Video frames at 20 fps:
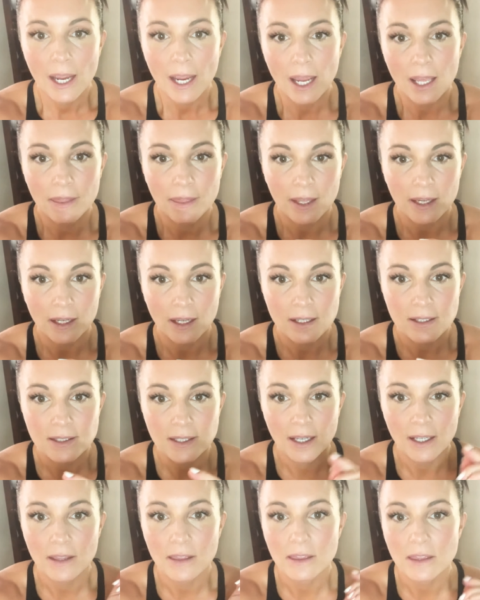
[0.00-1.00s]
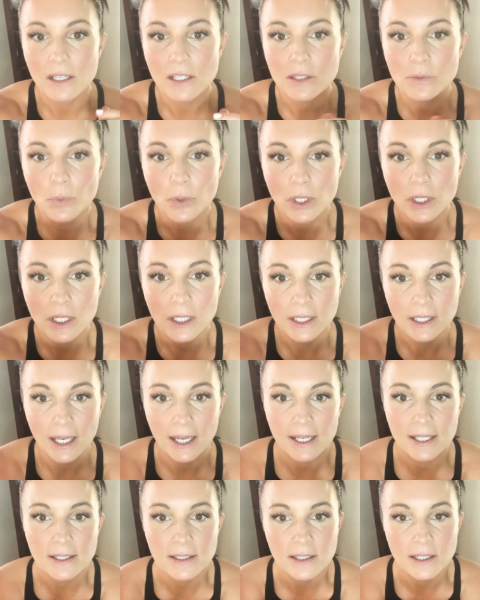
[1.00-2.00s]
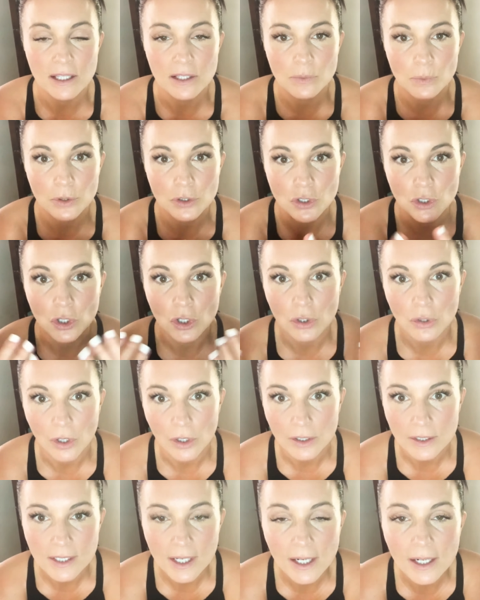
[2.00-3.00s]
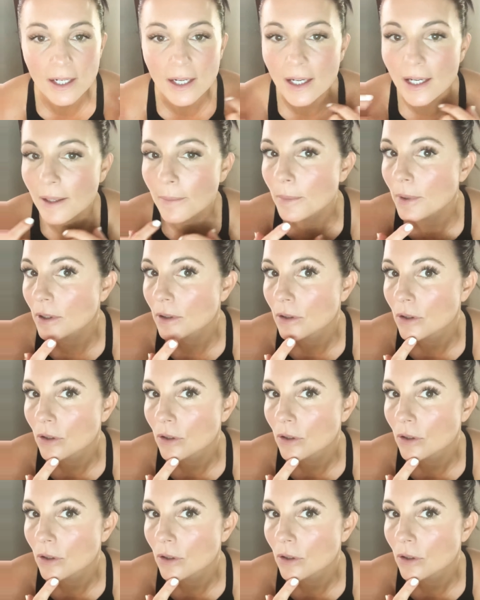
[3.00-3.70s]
And like I said, this one, yes, this one took a long time.